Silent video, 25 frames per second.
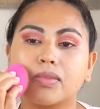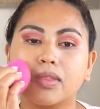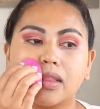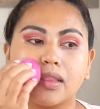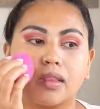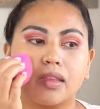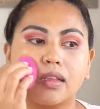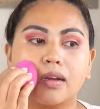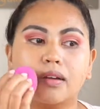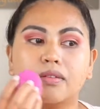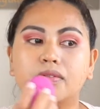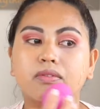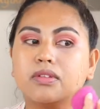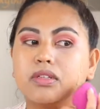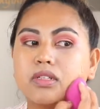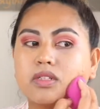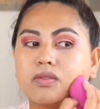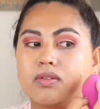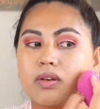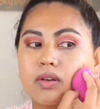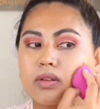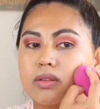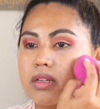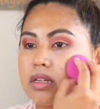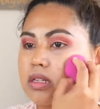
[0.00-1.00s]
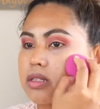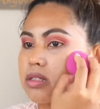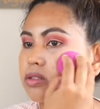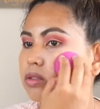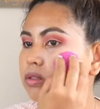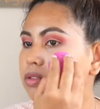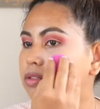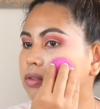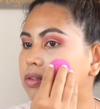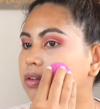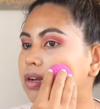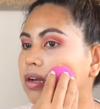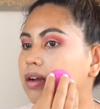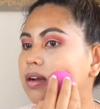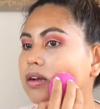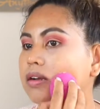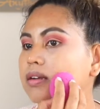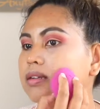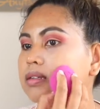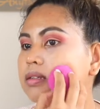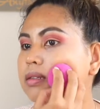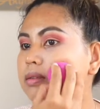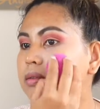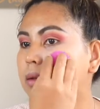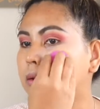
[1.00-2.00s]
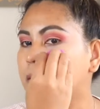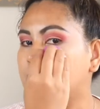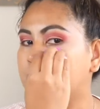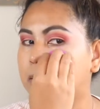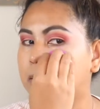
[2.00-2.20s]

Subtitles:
Love this foundation, guys.